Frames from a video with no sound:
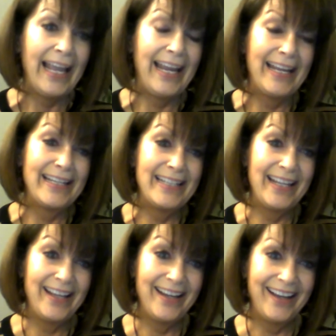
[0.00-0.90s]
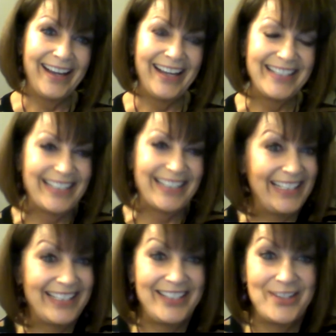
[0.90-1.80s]
And I said,
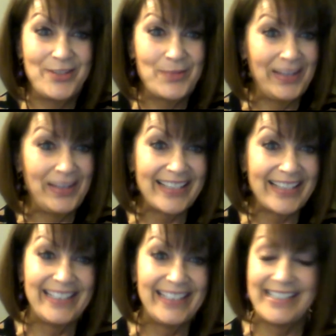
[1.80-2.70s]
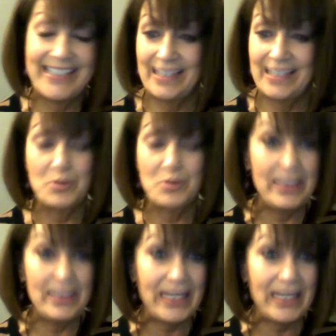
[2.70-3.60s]
it's the Juice Plus. And he said, well,
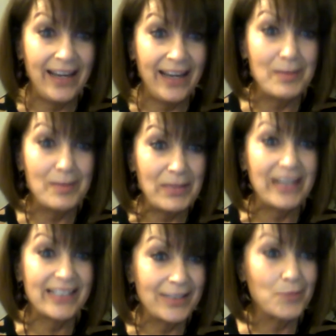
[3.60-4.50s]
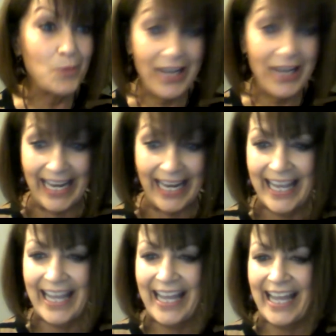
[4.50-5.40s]
keep taking it because it's working.
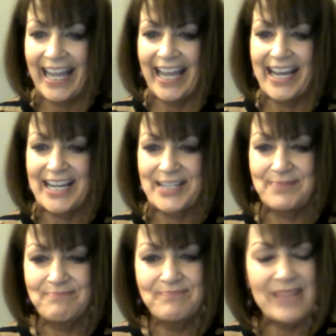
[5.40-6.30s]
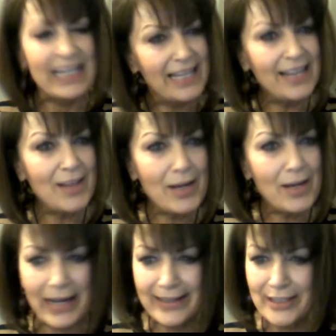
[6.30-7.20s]
And then I thought
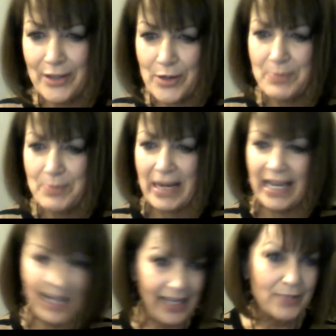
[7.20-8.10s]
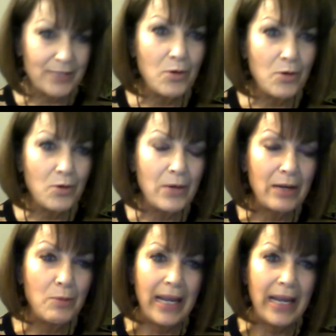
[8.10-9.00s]
about it. My headaches were going
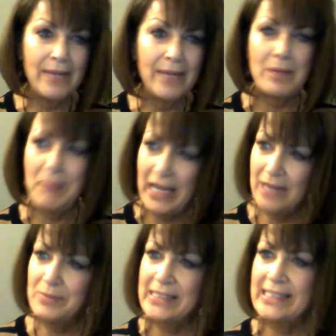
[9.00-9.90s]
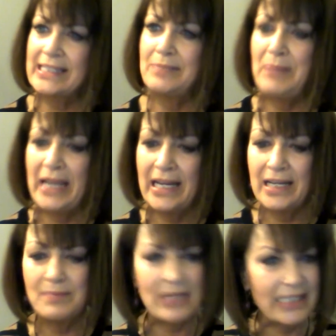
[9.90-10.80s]
away. My pain was
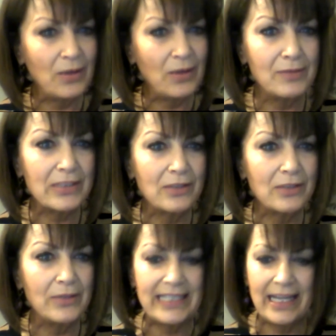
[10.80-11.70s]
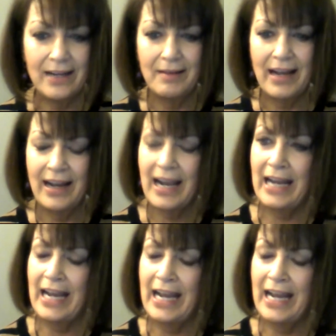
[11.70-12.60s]
dissipating. My swelling was going down.
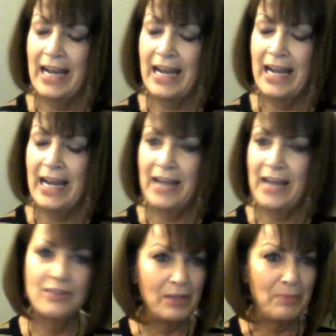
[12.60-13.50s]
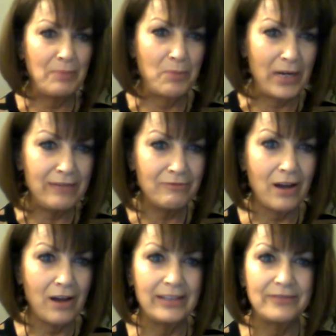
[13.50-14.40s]
I actually felt brain fog
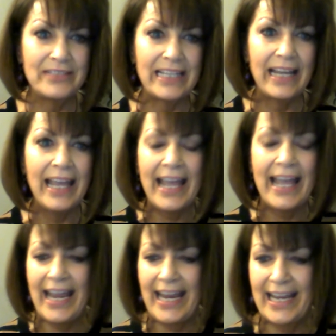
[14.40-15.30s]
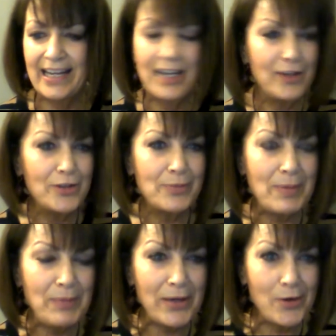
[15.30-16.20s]
lifting. And I could use my
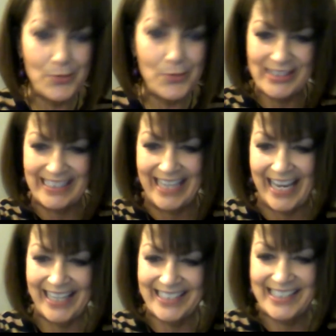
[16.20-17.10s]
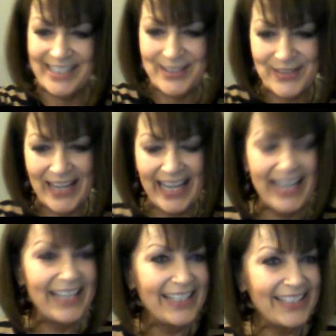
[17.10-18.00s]
big girl words again. So
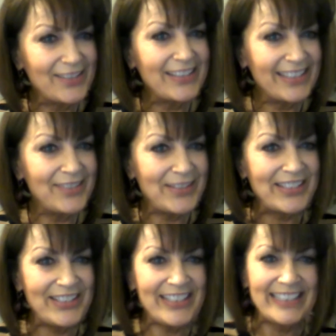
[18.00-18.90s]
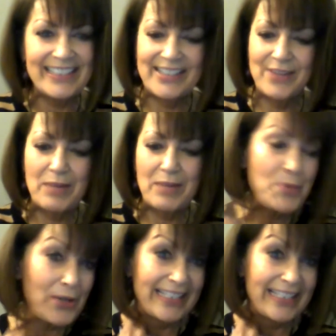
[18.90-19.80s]
it was good. So I
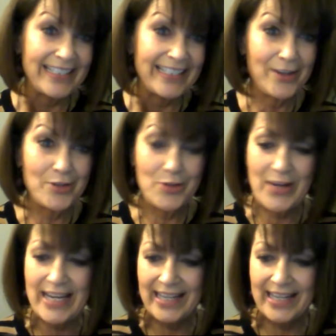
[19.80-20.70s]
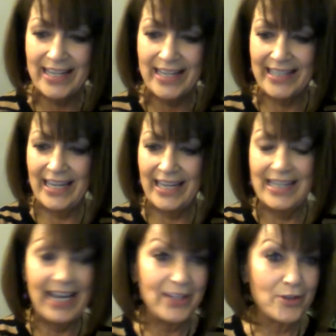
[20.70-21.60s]
reported this to Dr. Tran and
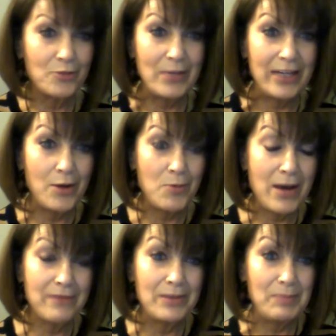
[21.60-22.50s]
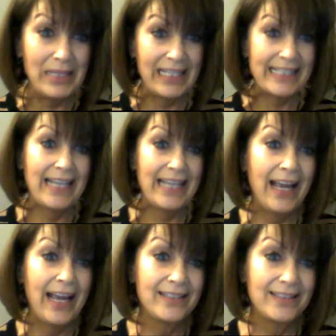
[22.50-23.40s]
asked her if we could go off the Benlysta
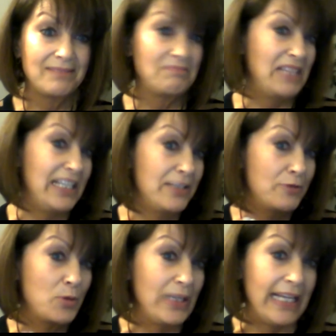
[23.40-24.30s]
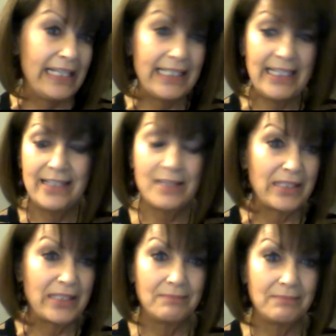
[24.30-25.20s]
at the end of 2018. That
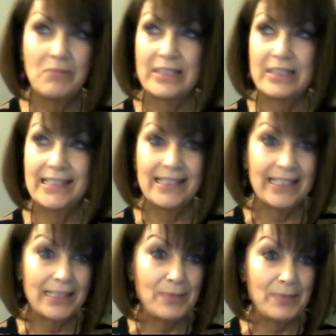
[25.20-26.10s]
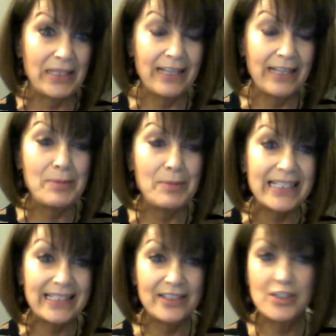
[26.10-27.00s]
was in, 6 months, 7
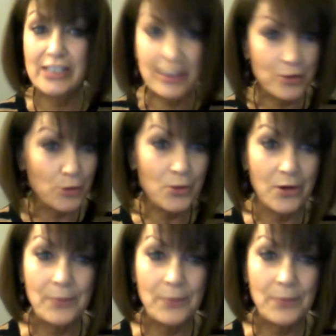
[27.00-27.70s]
months? And she said, sure.